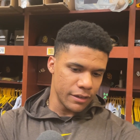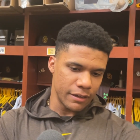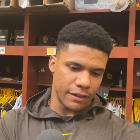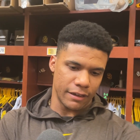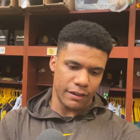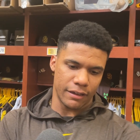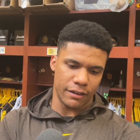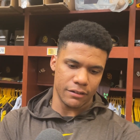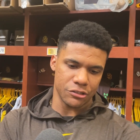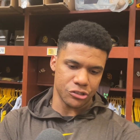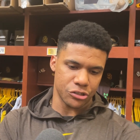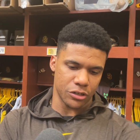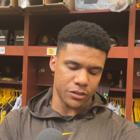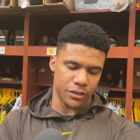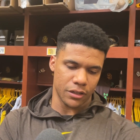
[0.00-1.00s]
And
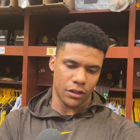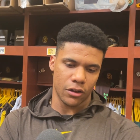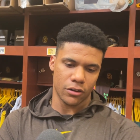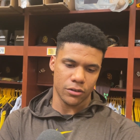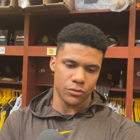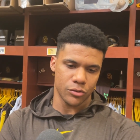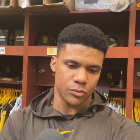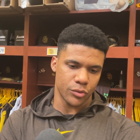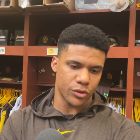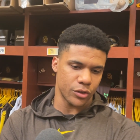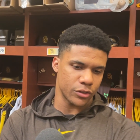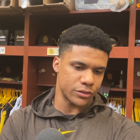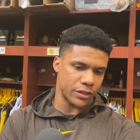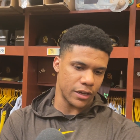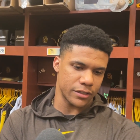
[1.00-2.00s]
share the locker room with
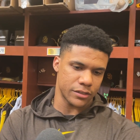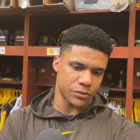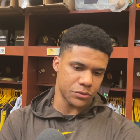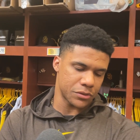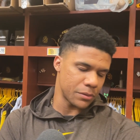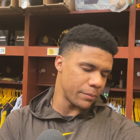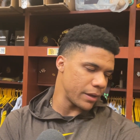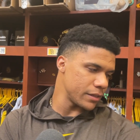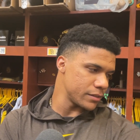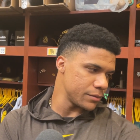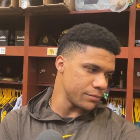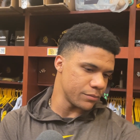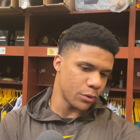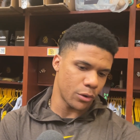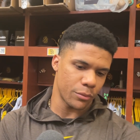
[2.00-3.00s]
those guys, it was
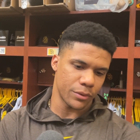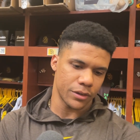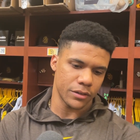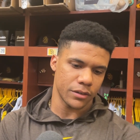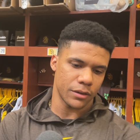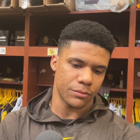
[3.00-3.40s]
amazing moment,